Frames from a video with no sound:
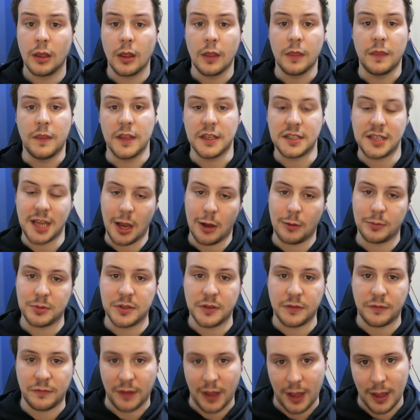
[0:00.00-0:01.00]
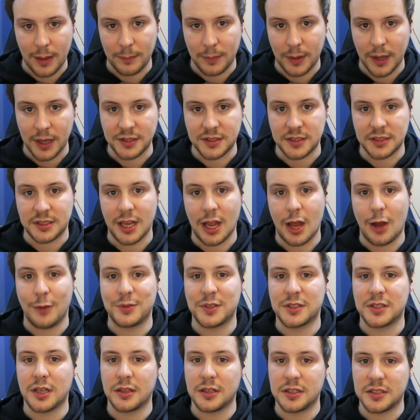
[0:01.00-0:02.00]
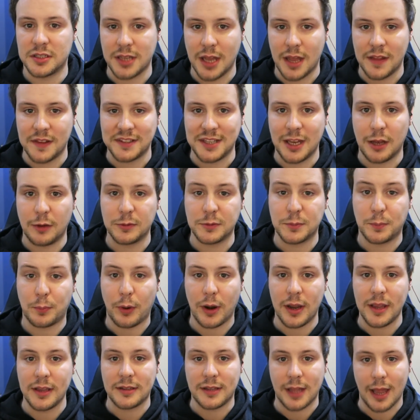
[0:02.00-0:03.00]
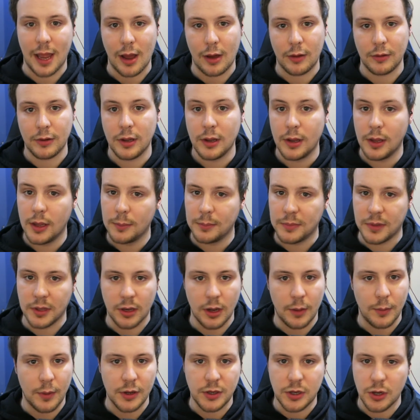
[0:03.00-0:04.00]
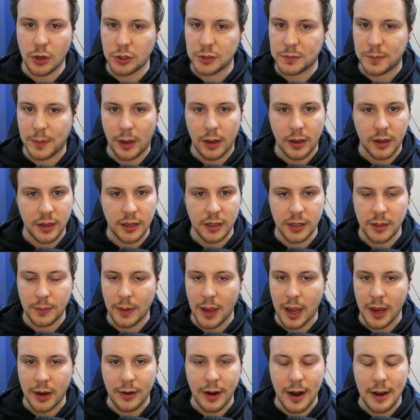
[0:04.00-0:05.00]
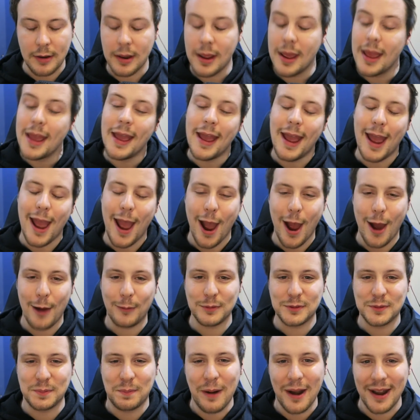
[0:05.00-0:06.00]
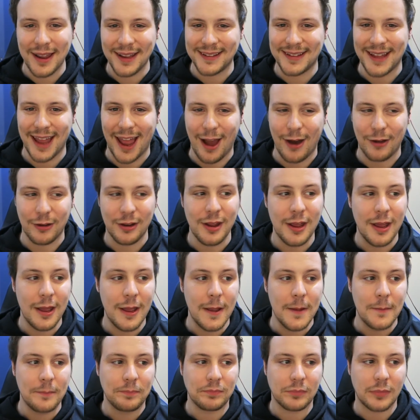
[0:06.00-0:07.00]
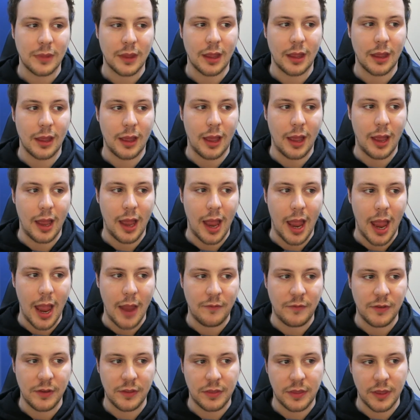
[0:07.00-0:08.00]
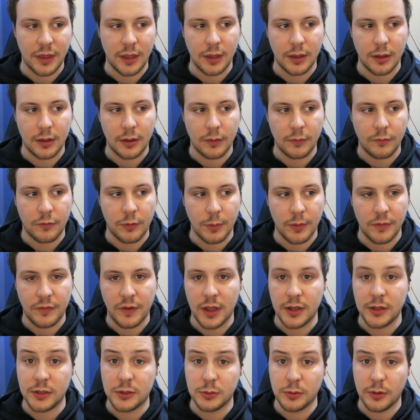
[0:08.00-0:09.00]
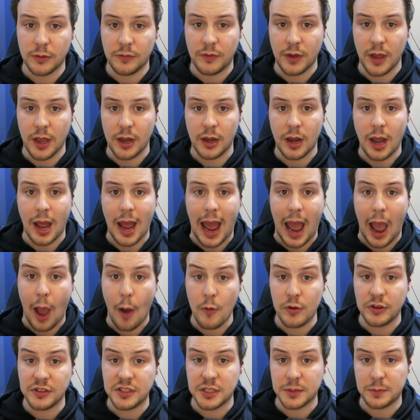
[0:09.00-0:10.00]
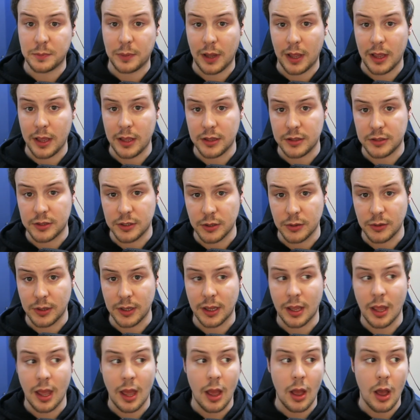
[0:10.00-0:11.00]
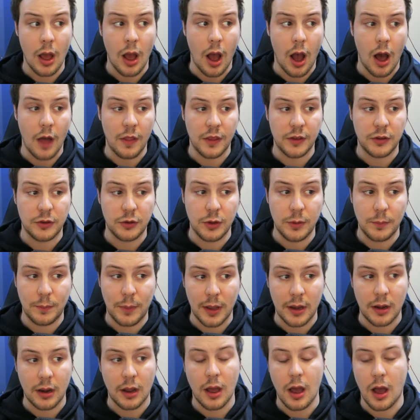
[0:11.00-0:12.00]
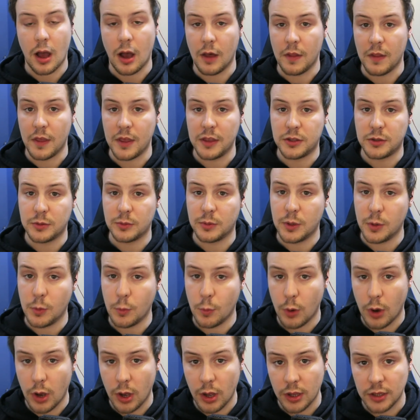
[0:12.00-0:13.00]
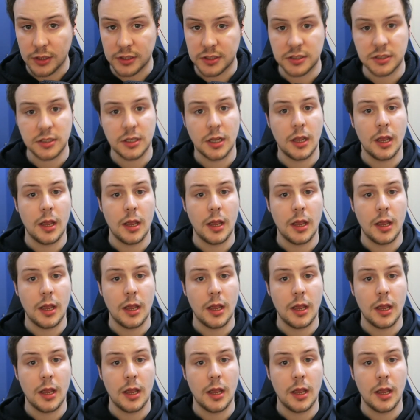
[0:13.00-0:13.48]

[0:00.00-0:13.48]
This helps the fan base. This helps us understand. This helps break down, my dog's barking in the background. It helps break down everything from event to event. How is this player doing? Are they doing better? Are they doing worse?